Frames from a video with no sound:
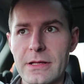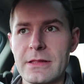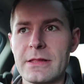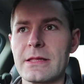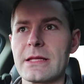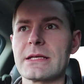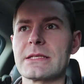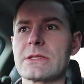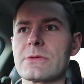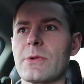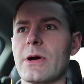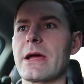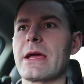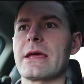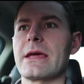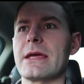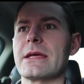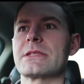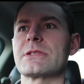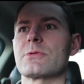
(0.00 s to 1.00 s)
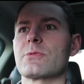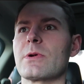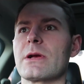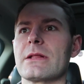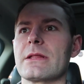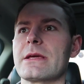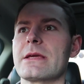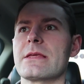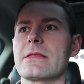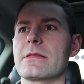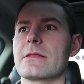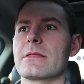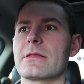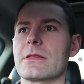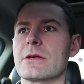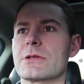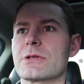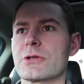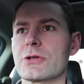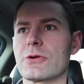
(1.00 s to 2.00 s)
it in this way, it's really
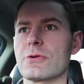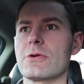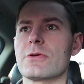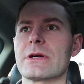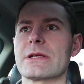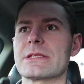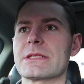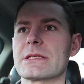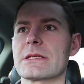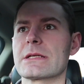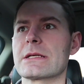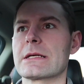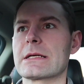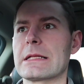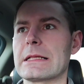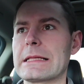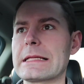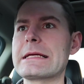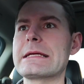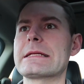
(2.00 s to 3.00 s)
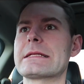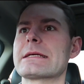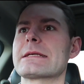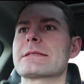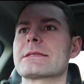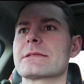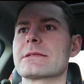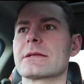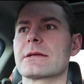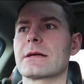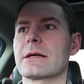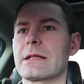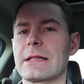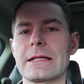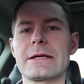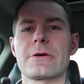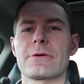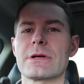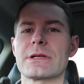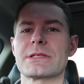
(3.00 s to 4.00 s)
the truest, cleanest,
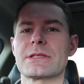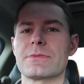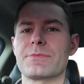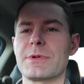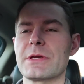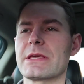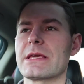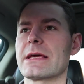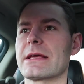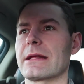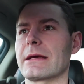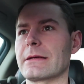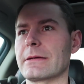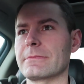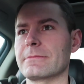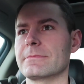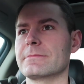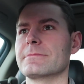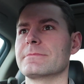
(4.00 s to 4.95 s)
clearest beginning.